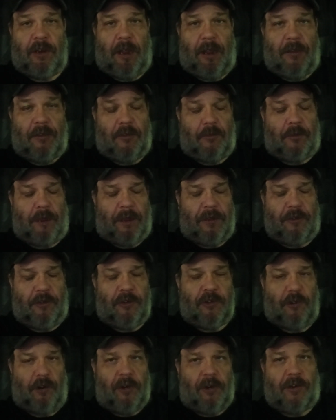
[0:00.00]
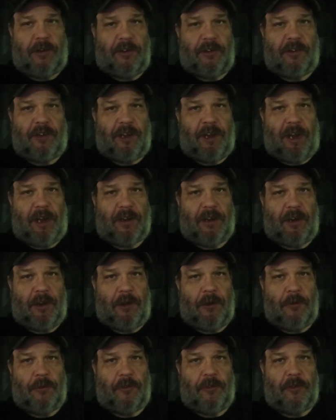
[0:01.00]
as you start disconnecting
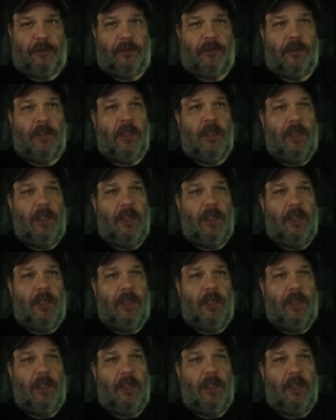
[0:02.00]
hoses.